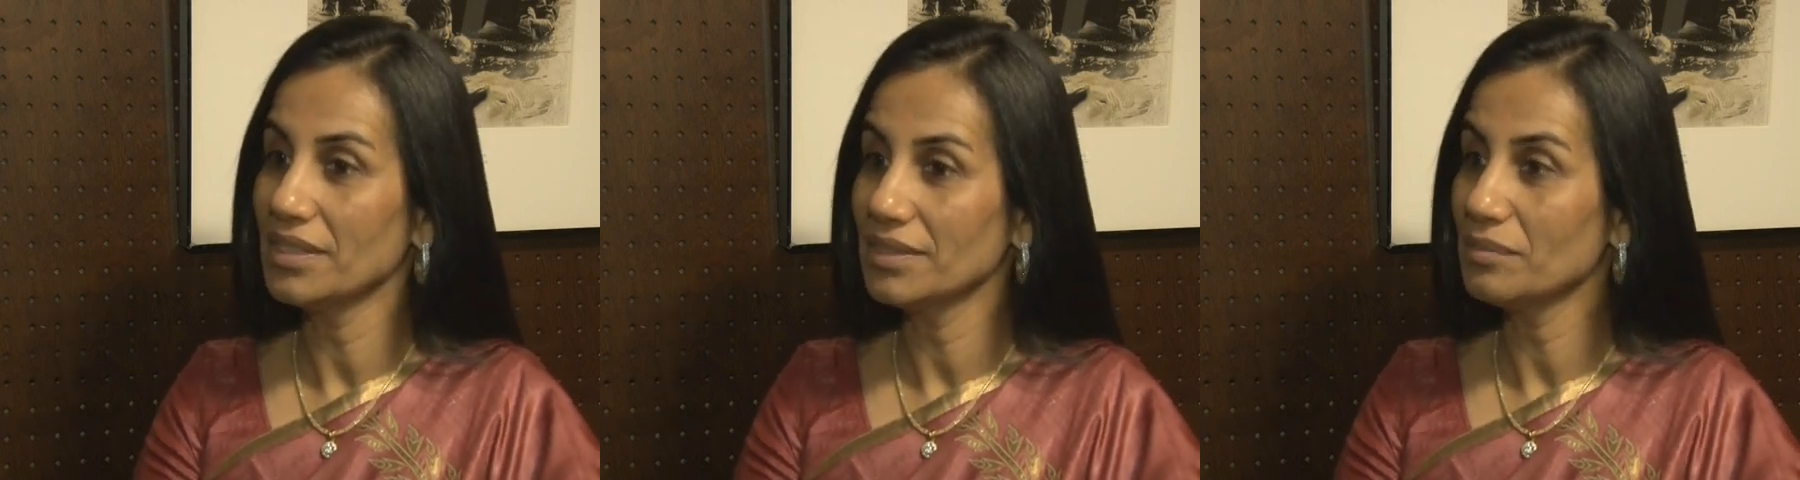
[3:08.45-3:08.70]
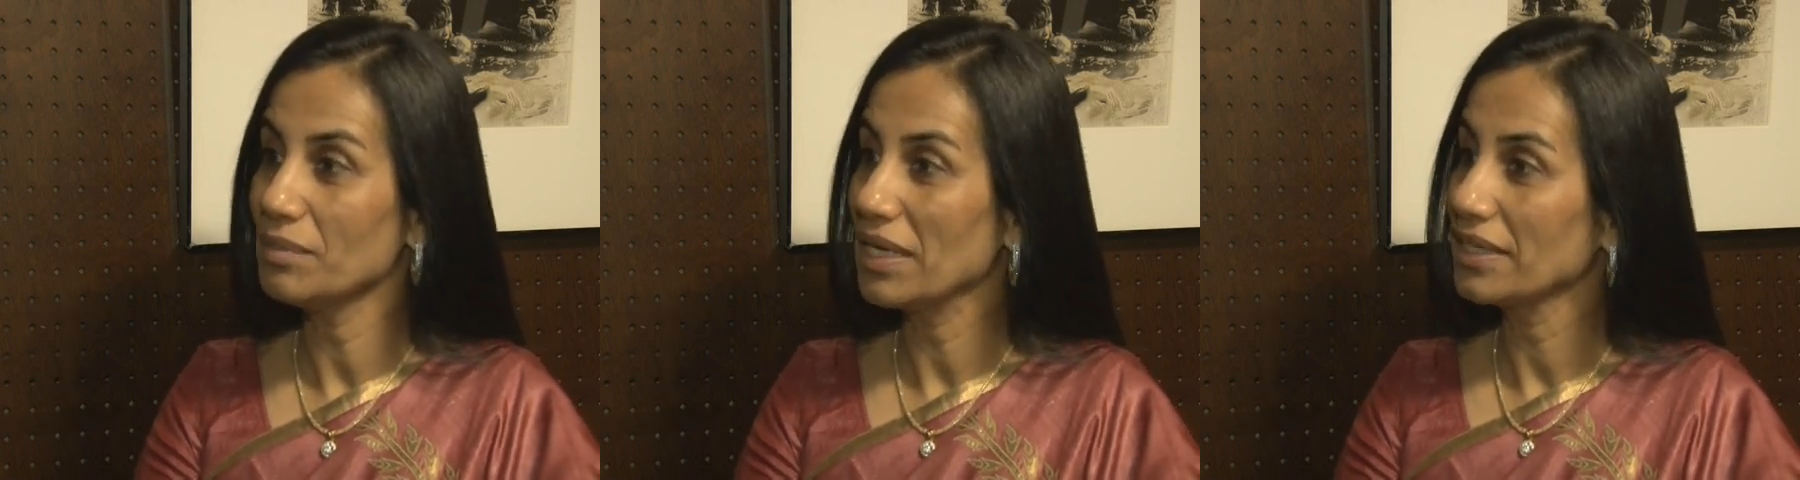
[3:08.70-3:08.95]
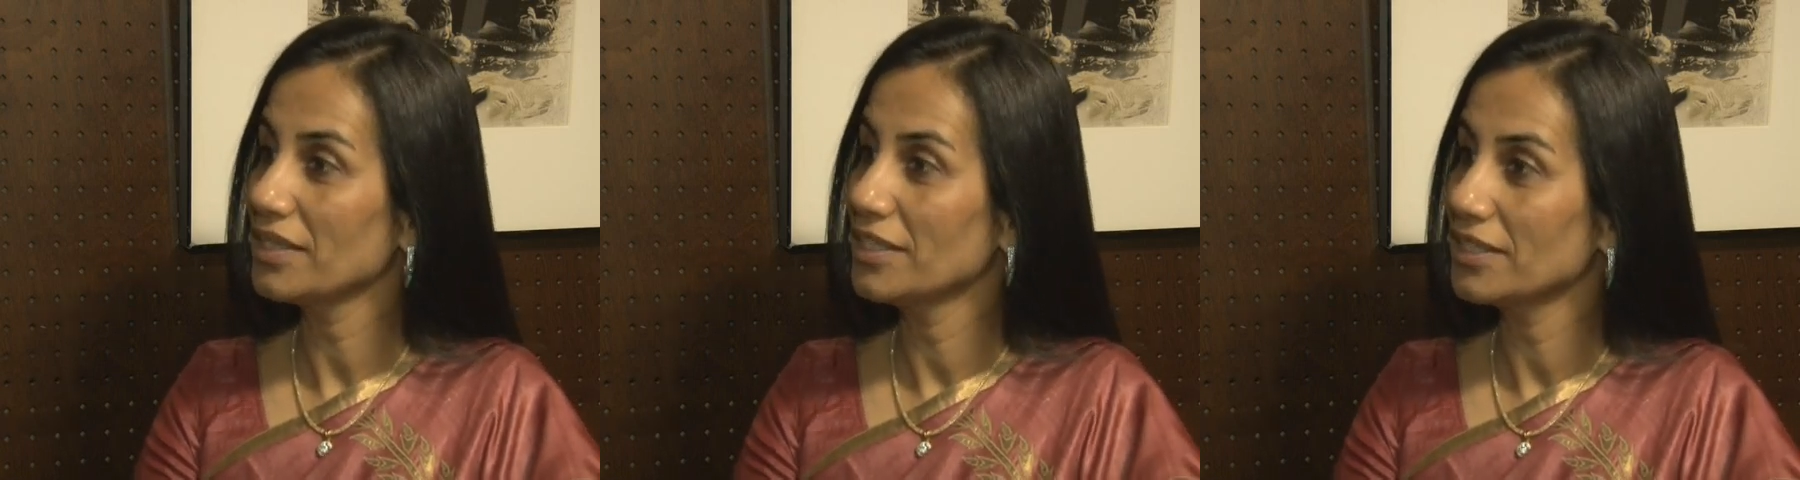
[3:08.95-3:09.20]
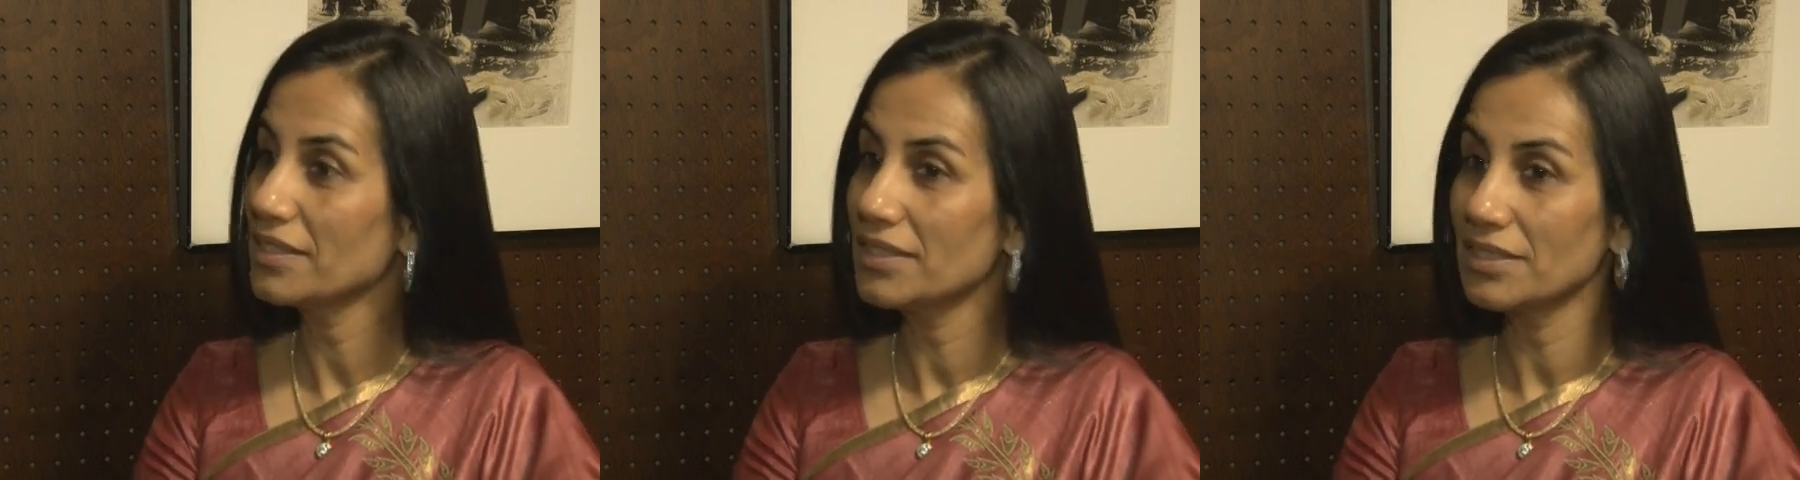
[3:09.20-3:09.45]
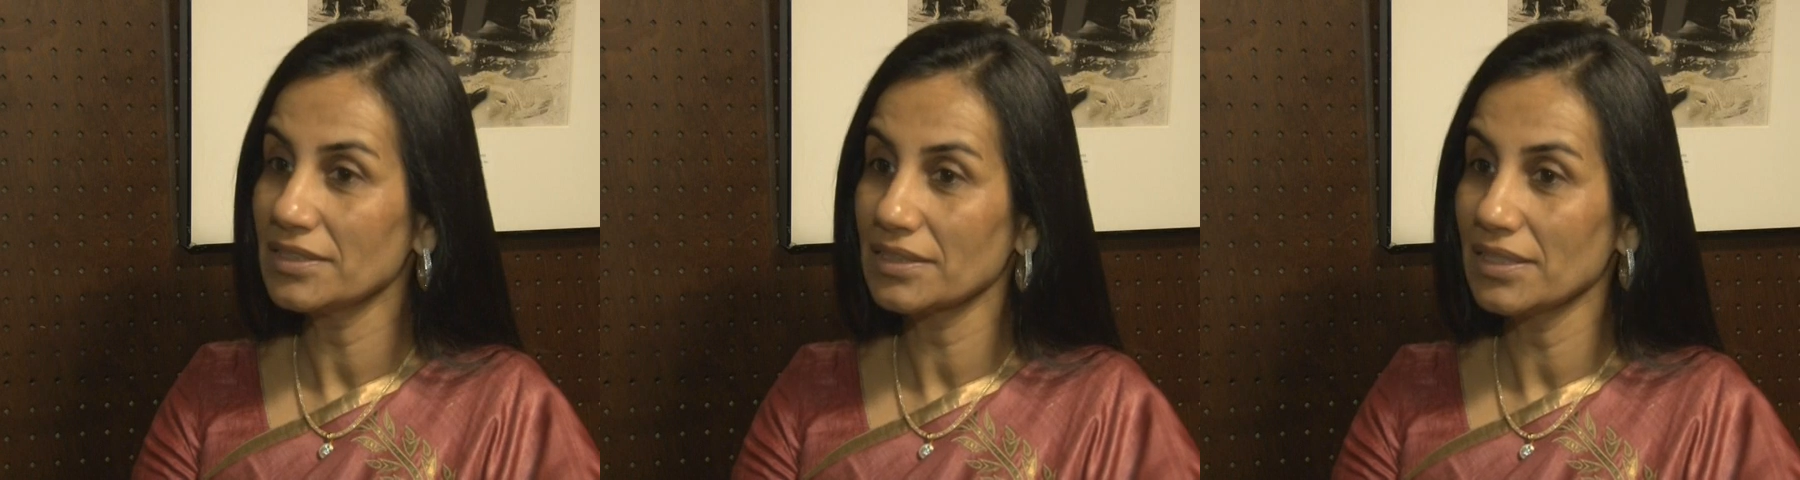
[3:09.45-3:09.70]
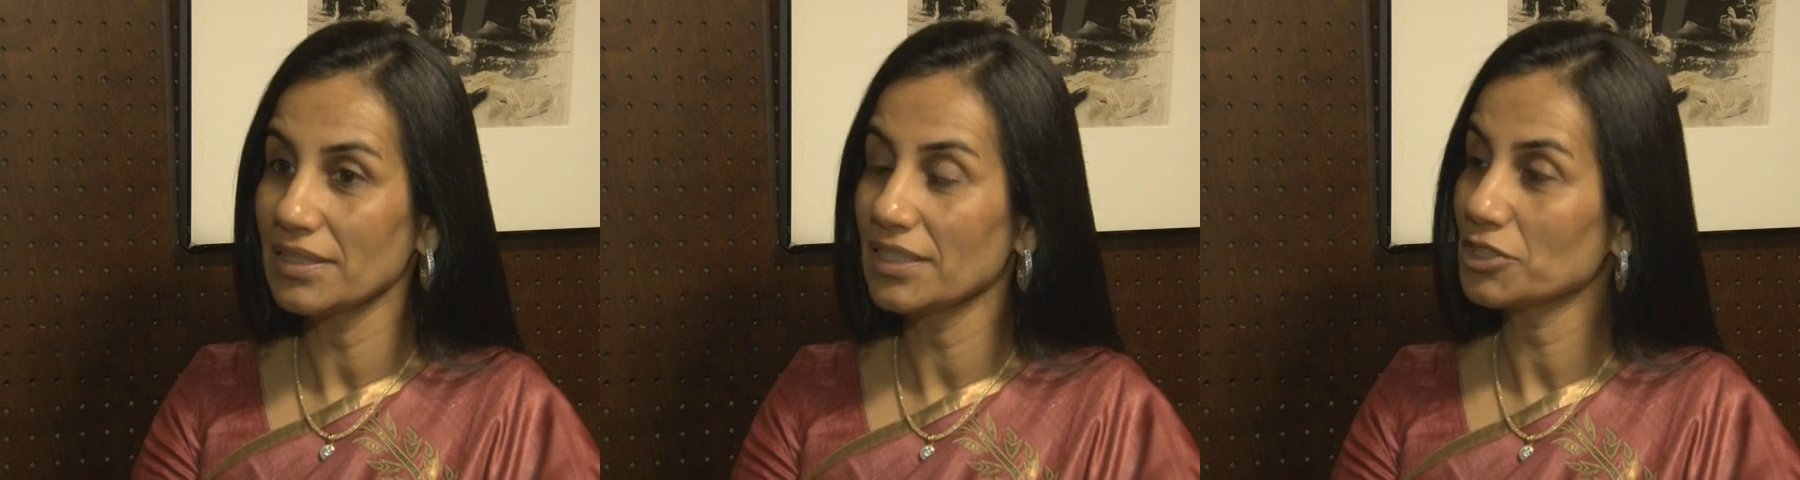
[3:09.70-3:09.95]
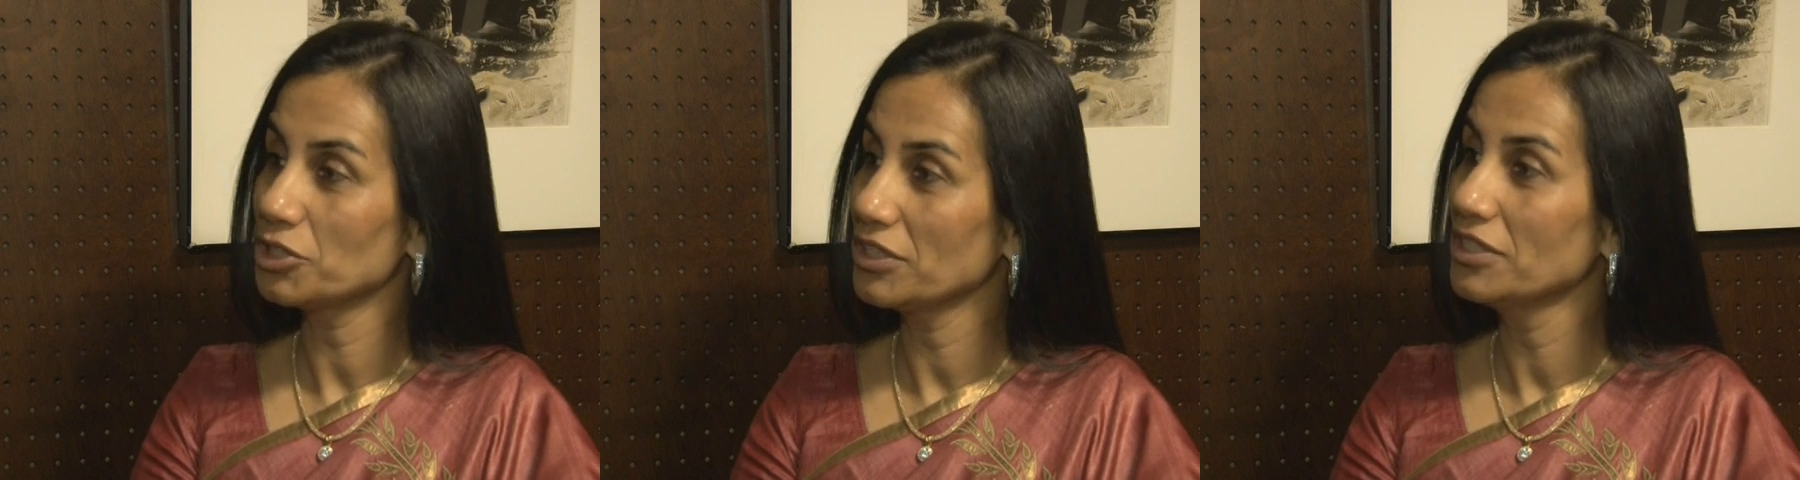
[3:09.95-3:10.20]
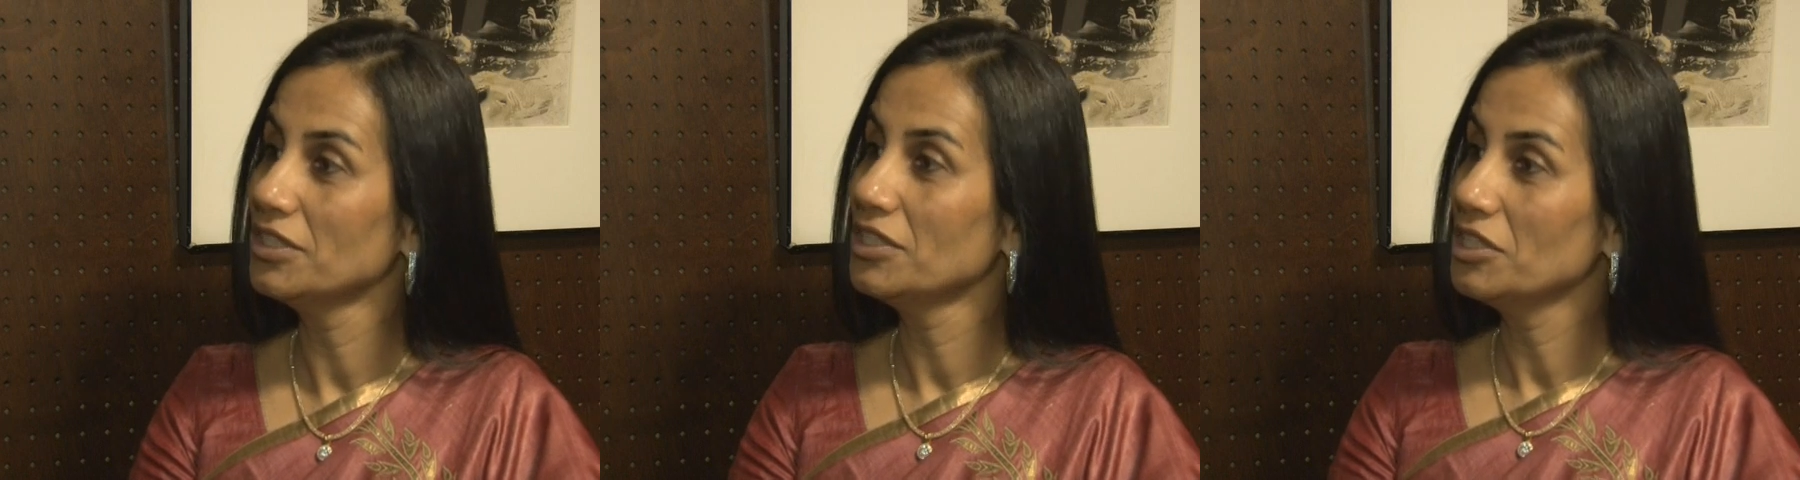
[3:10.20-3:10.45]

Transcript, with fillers: And a bank like ours can actually